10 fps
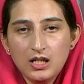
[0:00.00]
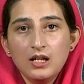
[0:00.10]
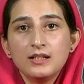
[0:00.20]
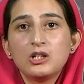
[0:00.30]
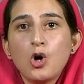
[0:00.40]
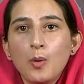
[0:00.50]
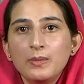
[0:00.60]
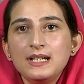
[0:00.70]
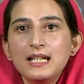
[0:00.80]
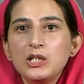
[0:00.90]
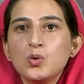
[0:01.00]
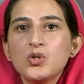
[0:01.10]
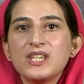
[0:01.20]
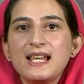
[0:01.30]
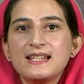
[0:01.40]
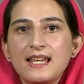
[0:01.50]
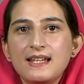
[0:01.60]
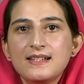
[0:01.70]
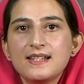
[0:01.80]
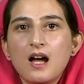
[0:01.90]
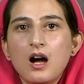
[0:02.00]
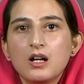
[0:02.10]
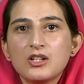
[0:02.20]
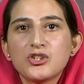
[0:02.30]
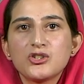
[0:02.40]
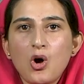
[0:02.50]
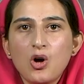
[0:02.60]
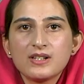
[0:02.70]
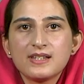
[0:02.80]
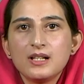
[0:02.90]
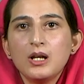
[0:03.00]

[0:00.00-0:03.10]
The commonly used assets are stocks,